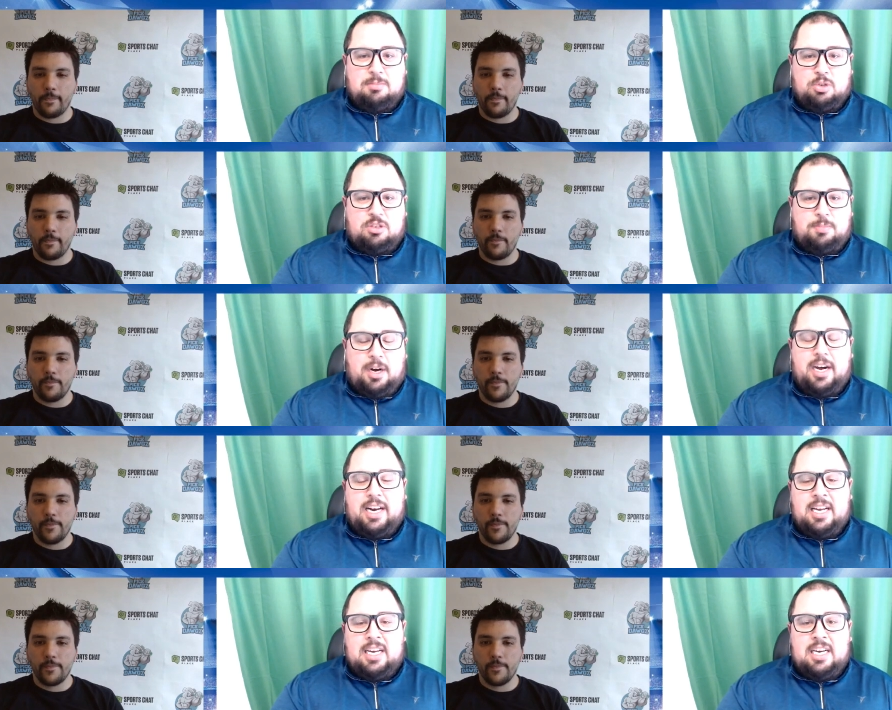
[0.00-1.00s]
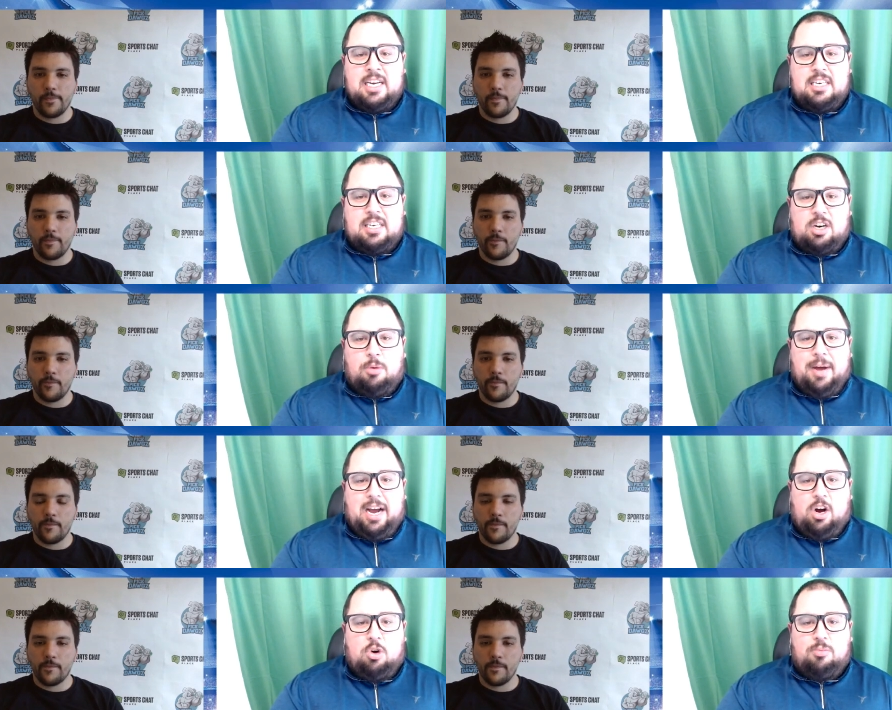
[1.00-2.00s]
Speaker 1: spot to go back
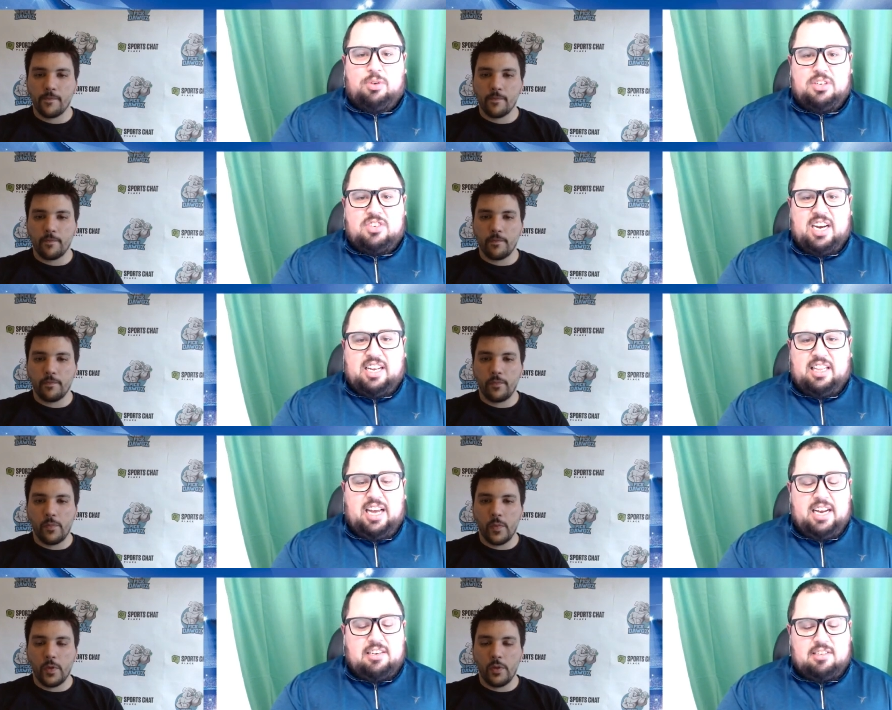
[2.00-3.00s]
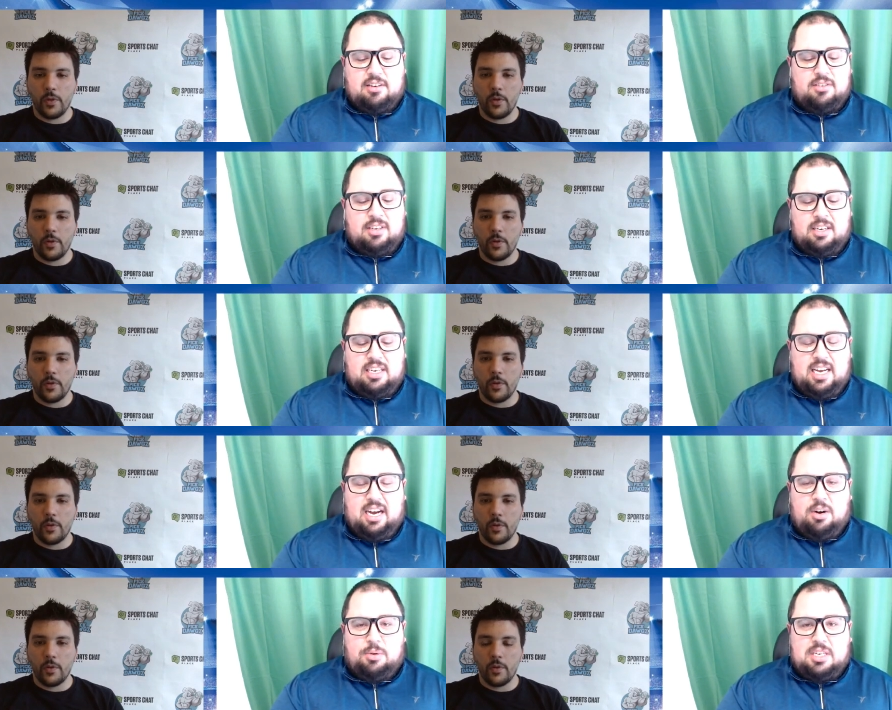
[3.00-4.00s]
home for the second leg. So yeah, I
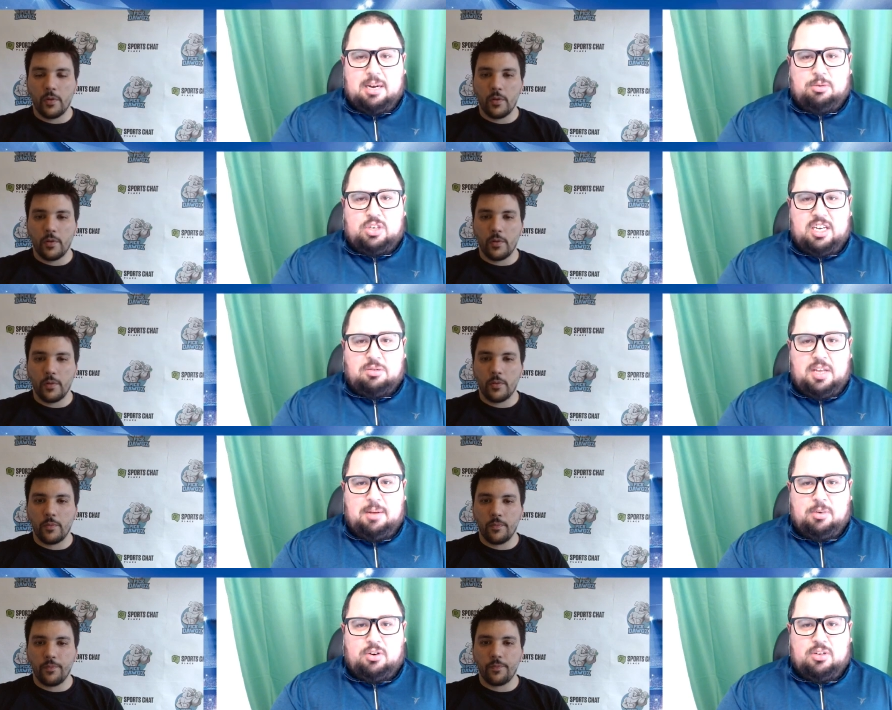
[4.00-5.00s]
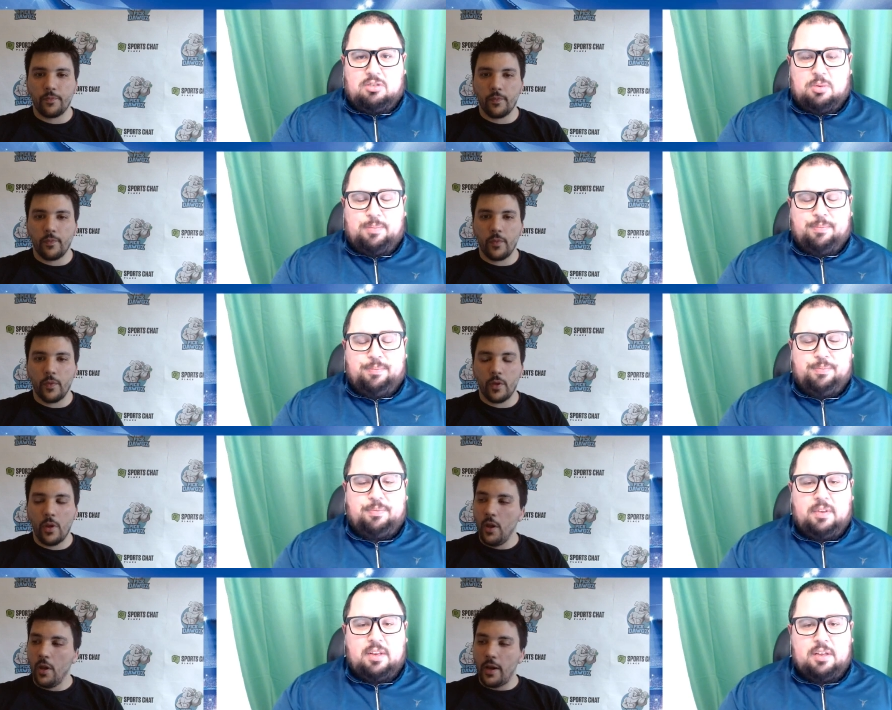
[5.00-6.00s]
go with the double chance with Hamburger in this one.
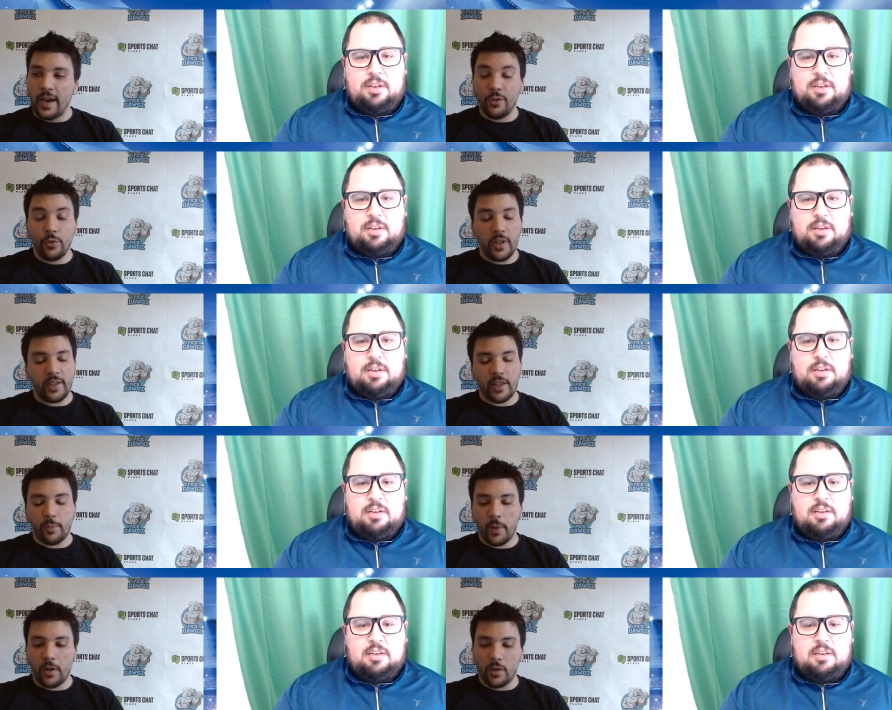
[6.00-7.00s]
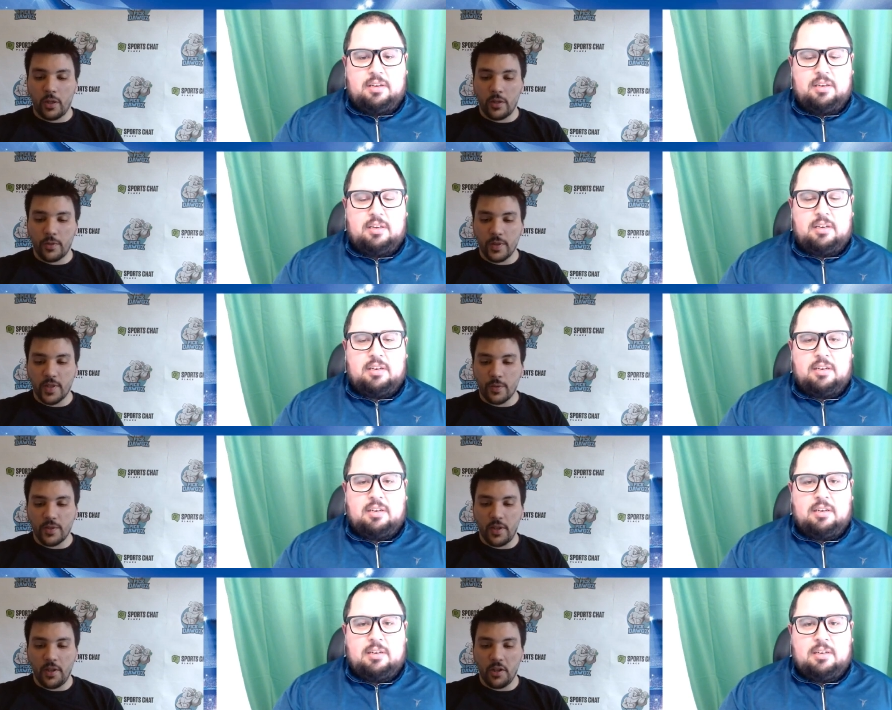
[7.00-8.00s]
Speaker 2: I do like that pick a lot, Chris. I
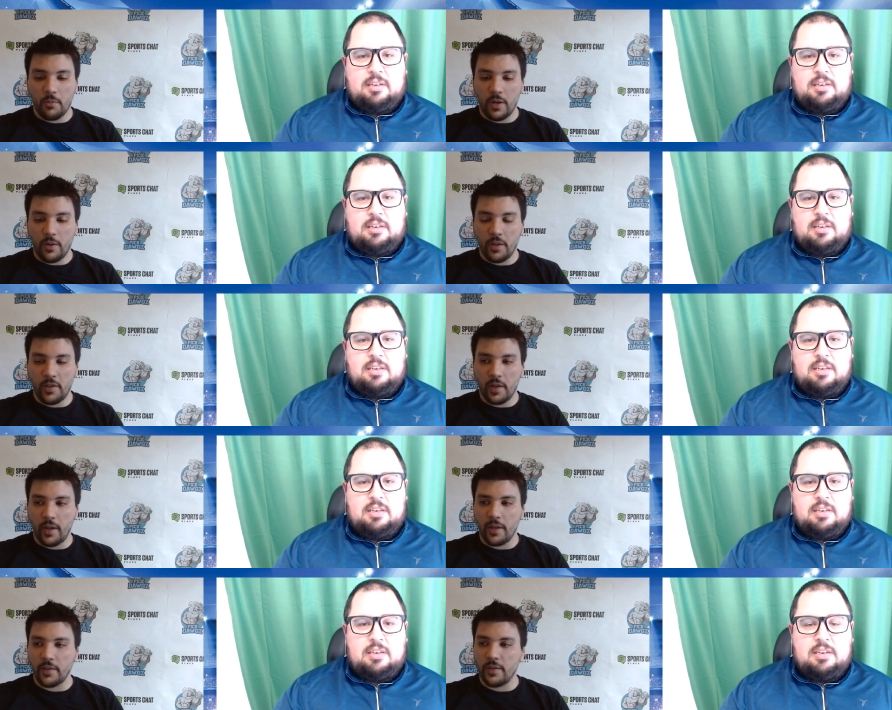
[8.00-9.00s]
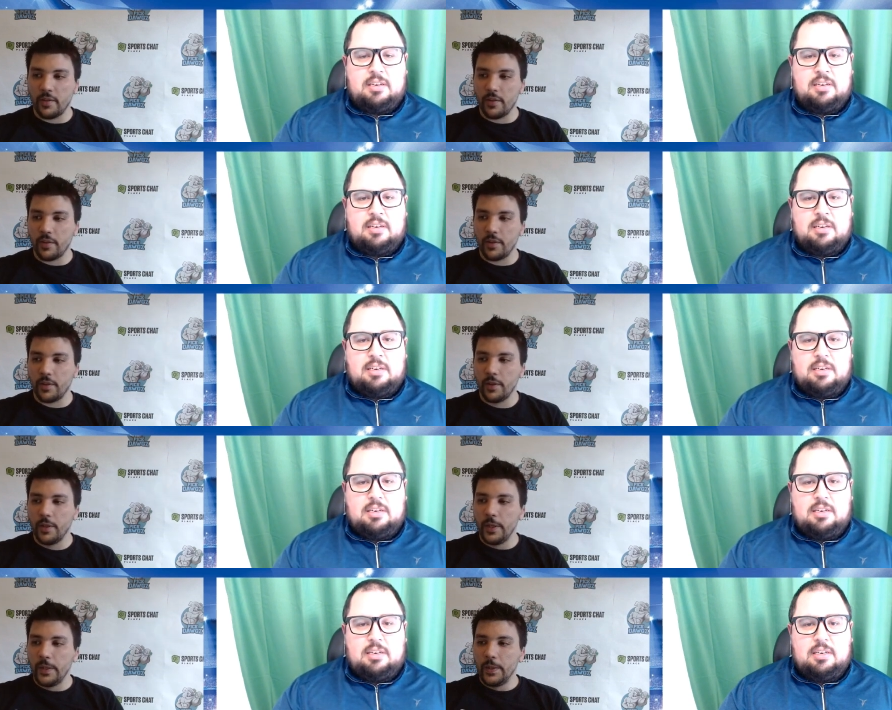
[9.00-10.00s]
was thinking about it, and uh,
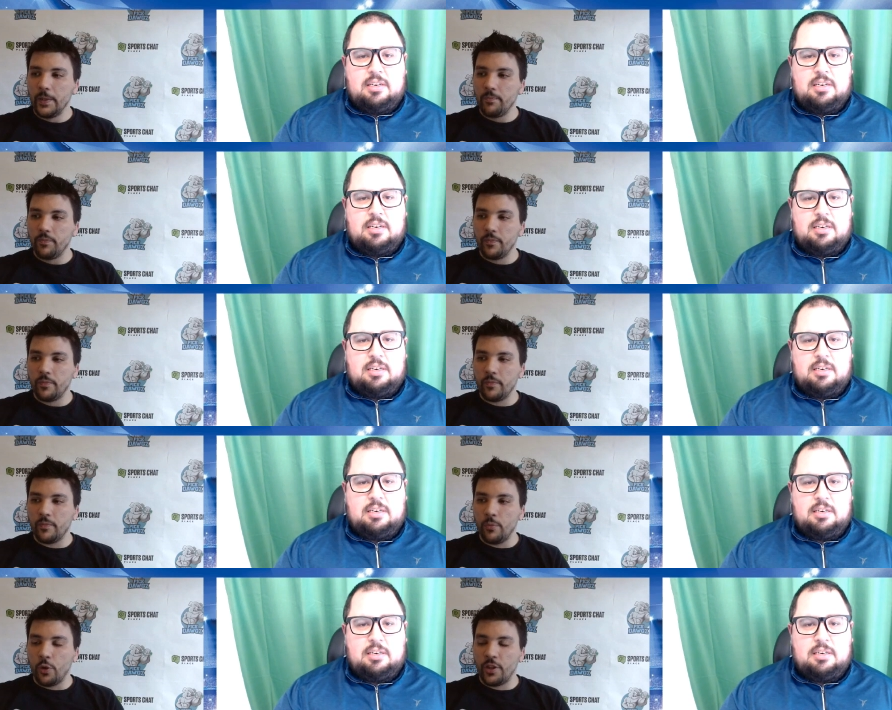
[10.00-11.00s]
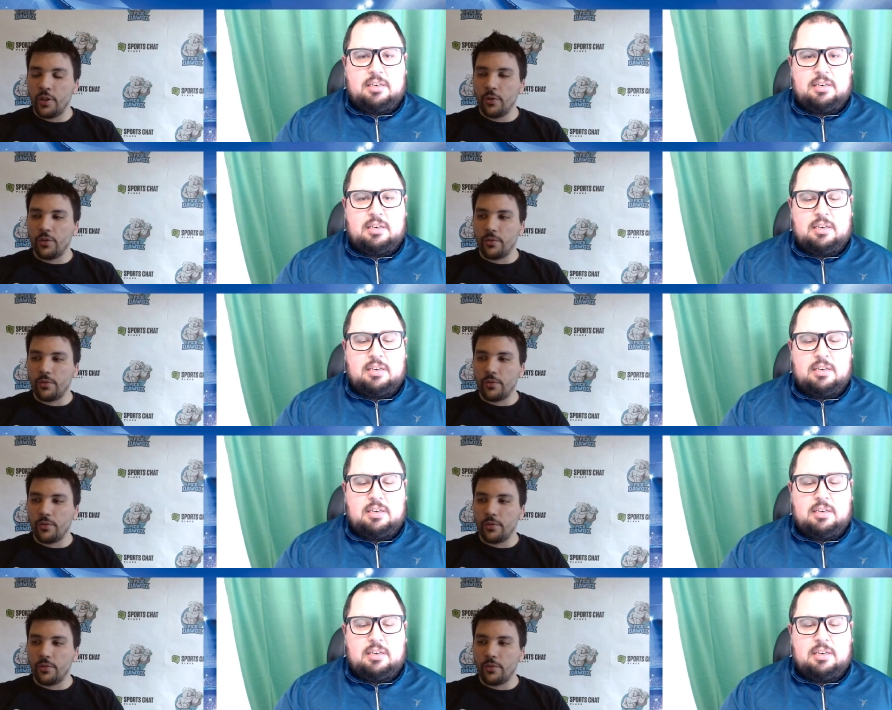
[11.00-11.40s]
more that you